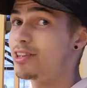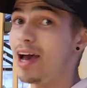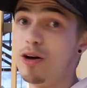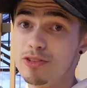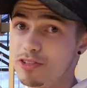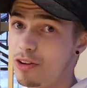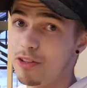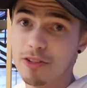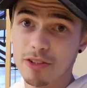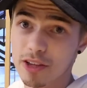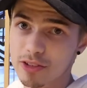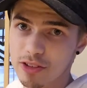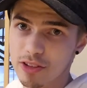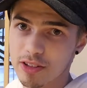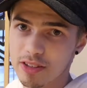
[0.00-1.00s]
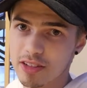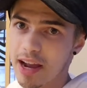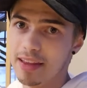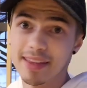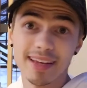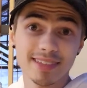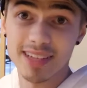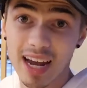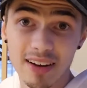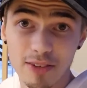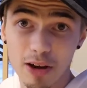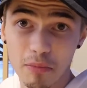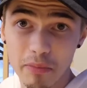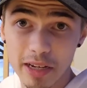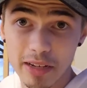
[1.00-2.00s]
thousand other things on the side. That's kind of
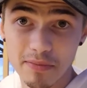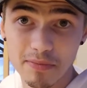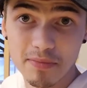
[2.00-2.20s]
on me.